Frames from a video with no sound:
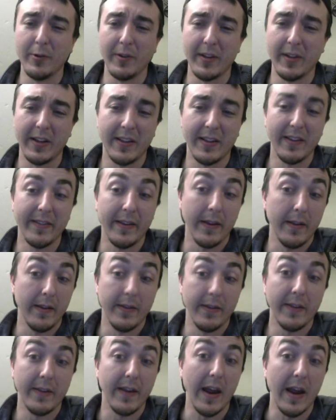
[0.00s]
Like
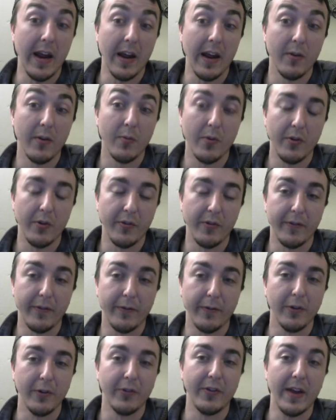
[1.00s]
this hand, it was the
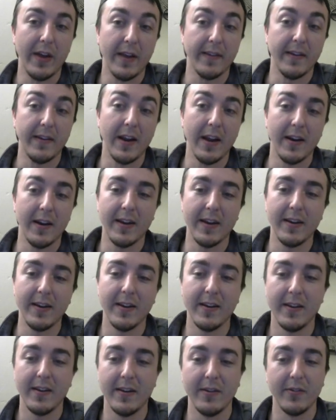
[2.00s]
first test hand I
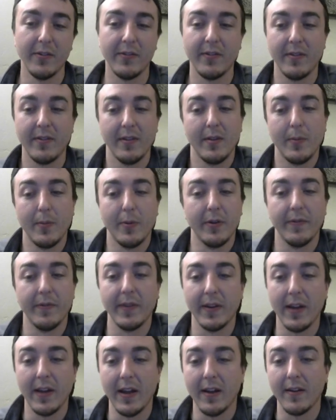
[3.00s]
did, and it was the
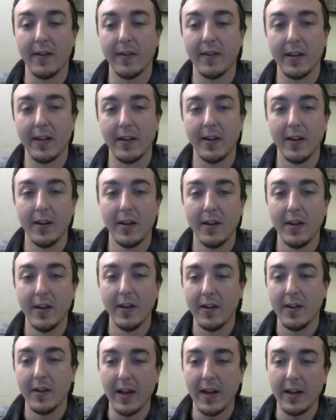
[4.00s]
perfect hand. Like,
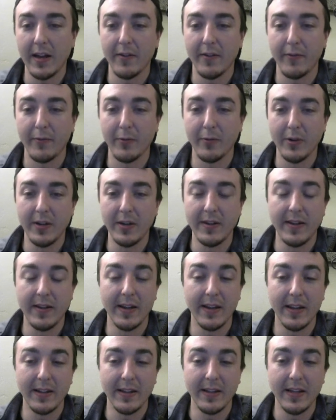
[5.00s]
I get a free
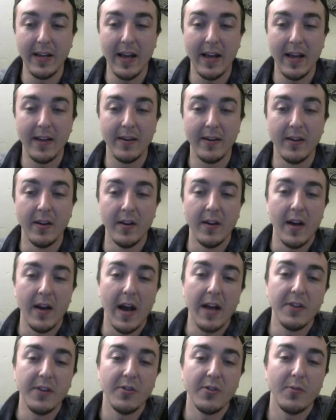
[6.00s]
dig at the end.
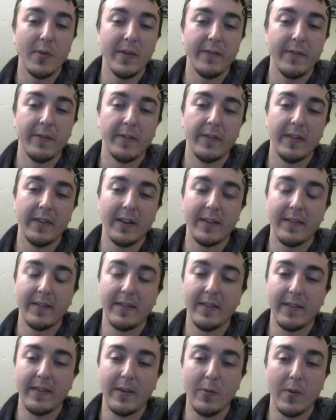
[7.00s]
I just went for 6
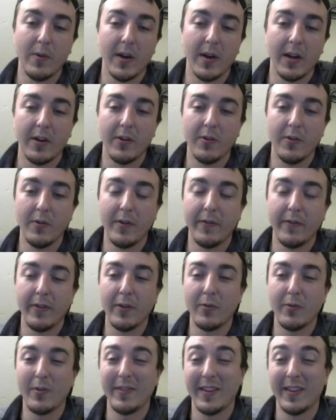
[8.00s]
to see what I could do. If
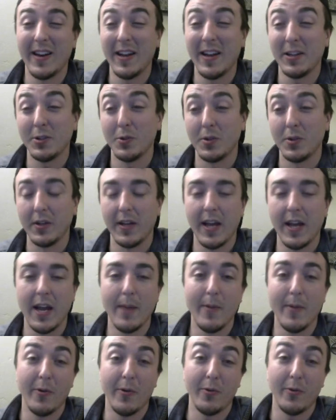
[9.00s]
this was an actual
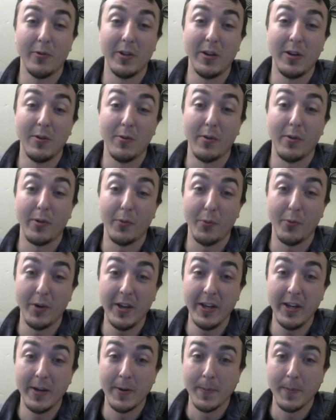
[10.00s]
game, I would only do 3.